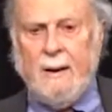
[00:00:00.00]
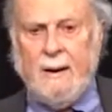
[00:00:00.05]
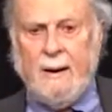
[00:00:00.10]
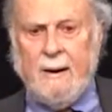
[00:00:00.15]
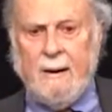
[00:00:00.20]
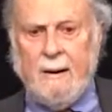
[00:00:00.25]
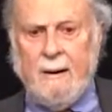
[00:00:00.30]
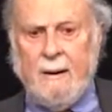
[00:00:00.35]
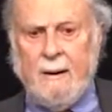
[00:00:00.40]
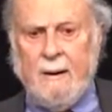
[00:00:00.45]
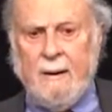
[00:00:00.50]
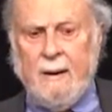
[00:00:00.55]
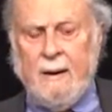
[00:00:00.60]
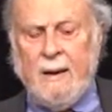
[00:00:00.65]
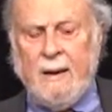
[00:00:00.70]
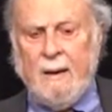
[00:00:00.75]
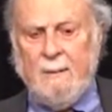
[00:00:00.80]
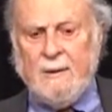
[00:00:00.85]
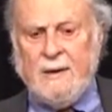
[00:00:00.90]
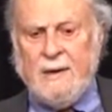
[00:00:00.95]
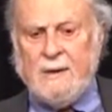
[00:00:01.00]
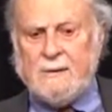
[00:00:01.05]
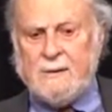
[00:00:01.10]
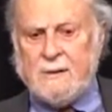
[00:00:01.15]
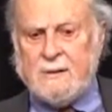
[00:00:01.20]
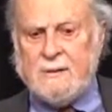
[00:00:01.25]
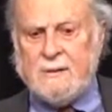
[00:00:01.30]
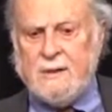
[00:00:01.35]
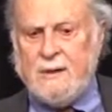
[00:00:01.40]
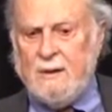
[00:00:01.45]
Uh, I mean, he
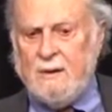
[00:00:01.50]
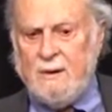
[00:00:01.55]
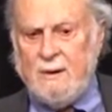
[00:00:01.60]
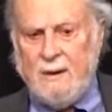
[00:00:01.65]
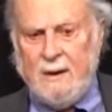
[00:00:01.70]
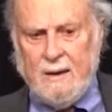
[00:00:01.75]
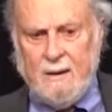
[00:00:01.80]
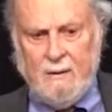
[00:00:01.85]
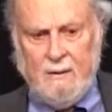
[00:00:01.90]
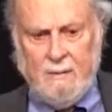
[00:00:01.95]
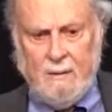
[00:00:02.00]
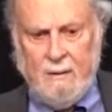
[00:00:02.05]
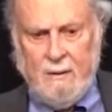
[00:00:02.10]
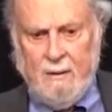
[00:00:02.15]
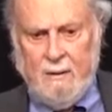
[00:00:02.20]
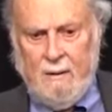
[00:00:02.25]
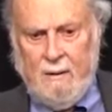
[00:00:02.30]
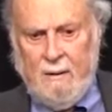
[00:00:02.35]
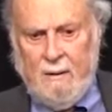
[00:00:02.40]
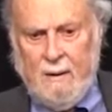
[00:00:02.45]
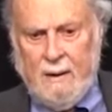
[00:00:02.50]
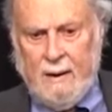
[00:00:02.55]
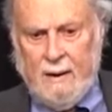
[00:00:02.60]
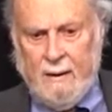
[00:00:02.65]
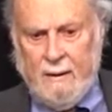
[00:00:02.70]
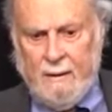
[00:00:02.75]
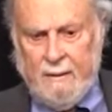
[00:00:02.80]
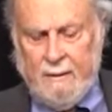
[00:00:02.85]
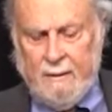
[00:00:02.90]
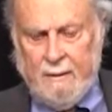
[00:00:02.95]
succeeded in
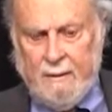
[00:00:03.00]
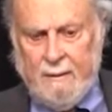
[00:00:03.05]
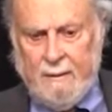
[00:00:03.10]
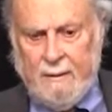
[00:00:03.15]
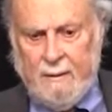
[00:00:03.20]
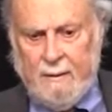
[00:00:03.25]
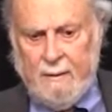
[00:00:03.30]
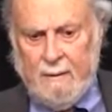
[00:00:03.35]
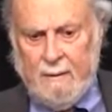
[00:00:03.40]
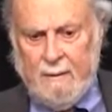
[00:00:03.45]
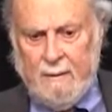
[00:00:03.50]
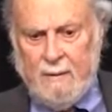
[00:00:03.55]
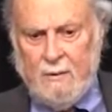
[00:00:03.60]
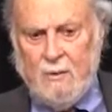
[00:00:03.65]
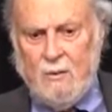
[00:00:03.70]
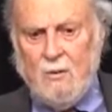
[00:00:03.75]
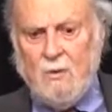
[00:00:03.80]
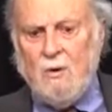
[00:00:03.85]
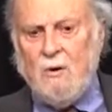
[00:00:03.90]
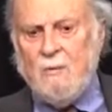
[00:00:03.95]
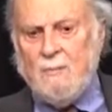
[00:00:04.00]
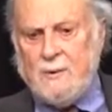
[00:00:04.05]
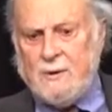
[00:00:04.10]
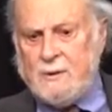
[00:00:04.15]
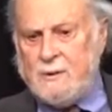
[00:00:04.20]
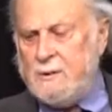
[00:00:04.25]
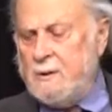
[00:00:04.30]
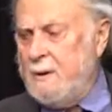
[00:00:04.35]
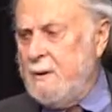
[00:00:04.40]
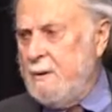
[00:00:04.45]
uh, uh,
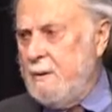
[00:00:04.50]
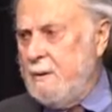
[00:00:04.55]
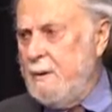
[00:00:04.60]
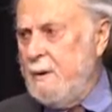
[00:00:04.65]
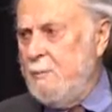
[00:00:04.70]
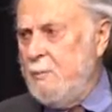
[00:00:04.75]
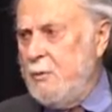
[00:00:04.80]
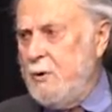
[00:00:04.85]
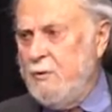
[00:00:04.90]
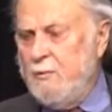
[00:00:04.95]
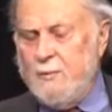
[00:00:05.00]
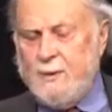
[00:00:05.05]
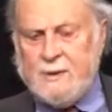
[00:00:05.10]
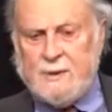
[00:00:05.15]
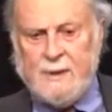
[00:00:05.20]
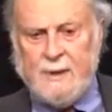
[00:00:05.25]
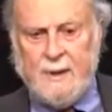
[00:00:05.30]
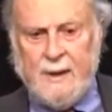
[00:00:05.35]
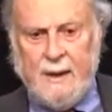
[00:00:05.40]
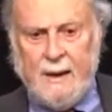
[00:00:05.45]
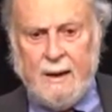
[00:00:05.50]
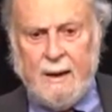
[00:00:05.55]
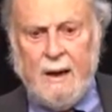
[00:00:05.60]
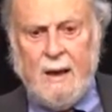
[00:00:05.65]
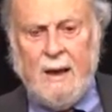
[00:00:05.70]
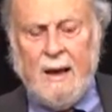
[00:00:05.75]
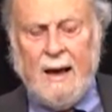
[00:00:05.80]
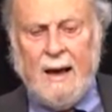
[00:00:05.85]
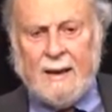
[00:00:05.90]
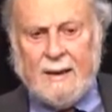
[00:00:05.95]
enormous uh, improvements in that.
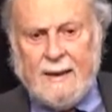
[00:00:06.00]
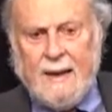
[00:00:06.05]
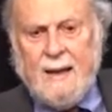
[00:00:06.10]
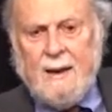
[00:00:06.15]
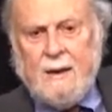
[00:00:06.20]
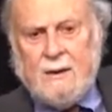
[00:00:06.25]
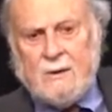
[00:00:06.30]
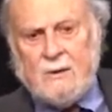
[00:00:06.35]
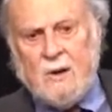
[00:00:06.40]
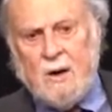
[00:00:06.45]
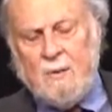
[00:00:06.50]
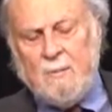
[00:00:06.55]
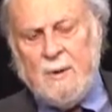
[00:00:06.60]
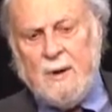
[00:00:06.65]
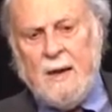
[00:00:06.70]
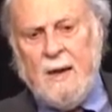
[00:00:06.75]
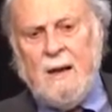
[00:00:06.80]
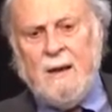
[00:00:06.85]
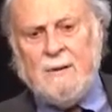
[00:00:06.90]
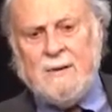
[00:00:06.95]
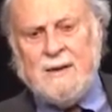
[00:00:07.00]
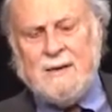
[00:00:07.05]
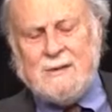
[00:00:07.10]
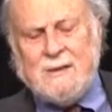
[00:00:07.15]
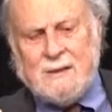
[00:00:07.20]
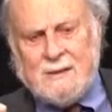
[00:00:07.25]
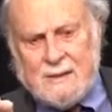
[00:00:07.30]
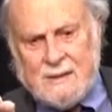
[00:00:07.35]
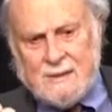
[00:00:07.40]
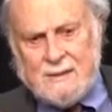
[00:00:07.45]
Again, it taught me this
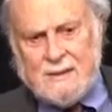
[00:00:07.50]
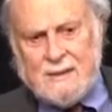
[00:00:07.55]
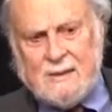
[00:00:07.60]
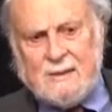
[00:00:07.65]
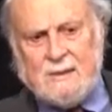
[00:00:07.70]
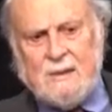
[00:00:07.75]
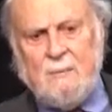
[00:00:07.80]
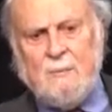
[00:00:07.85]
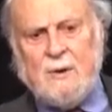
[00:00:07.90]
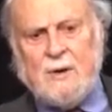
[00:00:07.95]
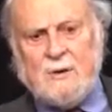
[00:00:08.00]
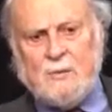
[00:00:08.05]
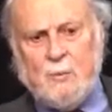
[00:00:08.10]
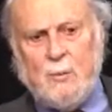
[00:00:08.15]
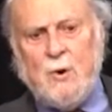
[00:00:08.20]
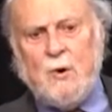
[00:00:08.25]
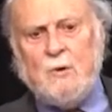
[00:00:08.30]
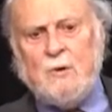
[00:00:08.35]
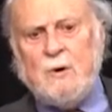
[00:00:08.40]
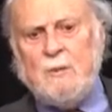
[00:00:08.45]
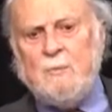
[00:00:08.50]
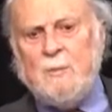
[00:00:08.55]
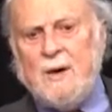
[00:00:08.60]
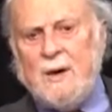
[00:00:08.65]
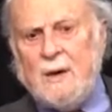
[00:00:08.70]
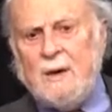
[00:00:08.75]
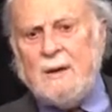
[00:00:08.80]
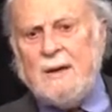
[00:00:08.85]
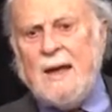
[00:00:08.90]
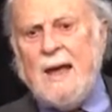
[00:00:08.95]
is a system that's broken,
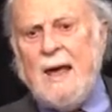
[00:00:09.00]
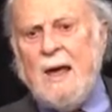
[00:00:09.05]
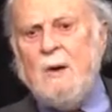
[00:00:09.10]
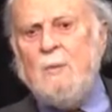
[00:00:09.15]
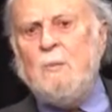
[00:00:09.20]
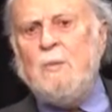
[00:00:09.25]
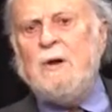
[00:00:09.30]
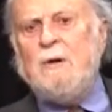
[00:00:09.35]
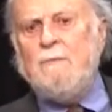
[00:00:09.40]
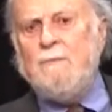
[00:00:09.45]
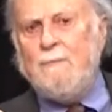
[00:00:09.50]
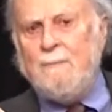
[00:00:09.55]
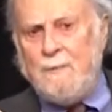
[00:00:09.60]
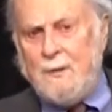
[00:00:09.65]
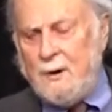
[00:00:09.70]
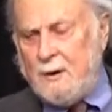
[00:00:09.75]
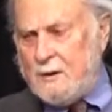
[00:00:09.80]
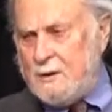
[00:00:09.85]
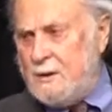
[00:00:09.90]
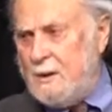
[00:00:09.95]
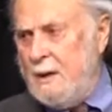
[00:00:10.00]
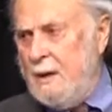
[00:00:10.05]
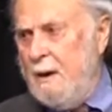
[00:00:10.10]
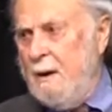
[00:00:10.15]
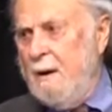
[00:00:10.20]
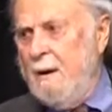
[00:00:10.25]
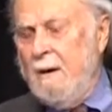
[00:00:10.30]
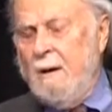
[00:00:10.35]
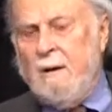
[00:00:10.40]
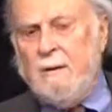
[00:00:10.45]
but it can be fixed.
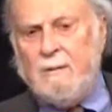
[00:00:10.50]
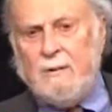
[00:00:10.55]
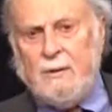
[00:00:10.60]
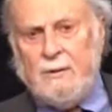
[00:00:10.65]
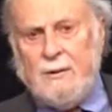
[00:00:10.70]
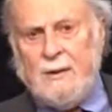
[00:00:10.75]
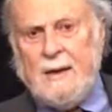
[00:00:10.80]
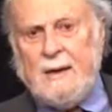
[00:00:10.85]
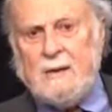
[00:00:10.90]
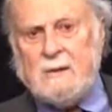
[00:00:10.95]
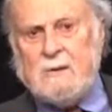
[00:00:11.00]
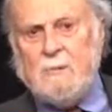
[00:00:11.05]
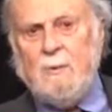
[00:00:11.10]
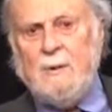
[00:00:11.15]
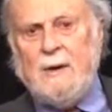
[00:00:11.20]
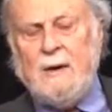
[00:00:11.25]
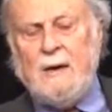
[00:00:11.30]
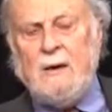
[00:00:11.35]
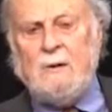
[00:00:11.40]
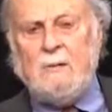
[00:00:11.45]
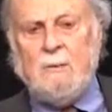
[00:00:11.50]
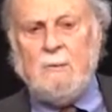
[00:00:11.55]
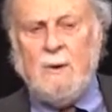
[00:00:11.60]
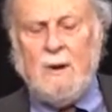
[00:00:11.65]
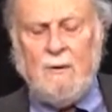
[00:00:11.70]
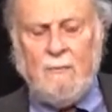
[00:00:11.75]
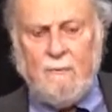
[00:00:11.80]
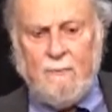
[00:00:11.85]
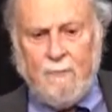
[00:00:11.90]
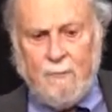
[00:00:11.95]
The thing is that we need to
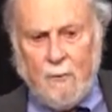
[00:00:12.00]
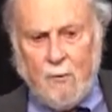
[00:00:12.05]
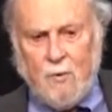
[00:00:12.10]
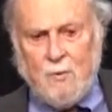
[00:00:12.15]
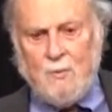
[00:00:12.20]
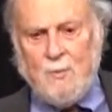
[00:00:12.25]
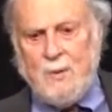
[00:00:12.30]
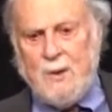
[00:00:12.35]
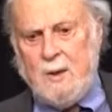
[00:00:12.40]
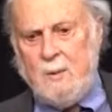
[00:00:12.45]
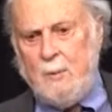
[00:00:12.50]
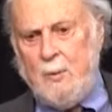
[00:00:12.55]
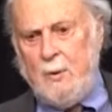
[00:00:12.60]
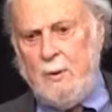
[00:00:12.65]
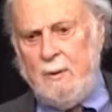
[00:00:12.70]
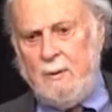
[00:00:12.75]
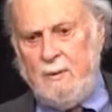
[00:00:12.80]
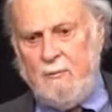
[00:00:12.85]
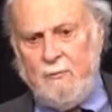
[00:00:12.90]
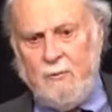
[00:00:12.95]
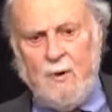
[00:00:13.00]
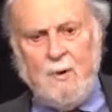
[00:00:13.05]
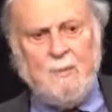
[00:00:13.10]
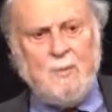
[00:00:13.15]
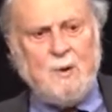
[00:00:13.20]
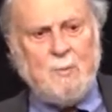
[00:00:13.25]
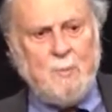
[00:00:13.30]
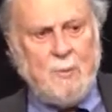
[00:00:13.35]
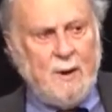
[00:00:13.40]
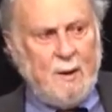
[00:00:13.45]
inform people, inform
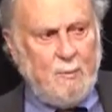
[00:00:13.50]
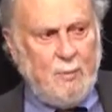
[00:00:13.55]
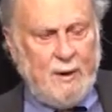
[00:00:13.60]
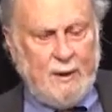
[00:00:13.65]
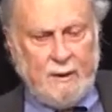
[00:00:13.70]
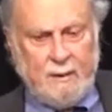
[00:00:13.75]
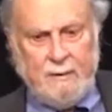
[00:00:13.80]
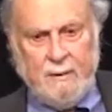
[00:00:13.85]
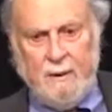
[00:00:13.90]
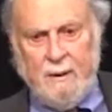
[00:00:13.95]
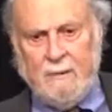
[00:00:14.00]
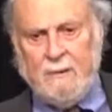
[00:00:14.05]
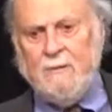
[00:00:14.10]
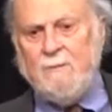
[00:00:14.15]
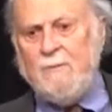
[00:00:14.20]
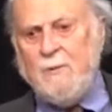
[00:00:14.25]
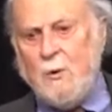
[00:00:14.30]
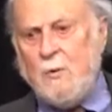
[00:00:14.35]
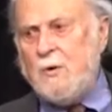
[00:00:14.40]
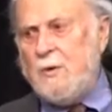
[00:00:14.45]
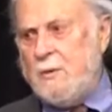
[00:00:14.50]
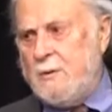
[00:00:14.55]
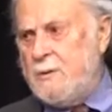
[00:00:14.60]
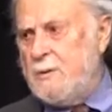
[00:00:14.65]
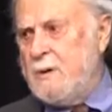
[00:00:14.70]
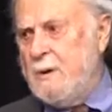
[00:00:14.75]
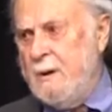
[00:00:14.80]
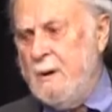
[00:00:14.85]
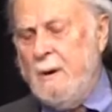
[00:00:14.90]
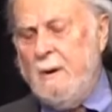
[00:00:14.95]
the public, the voters,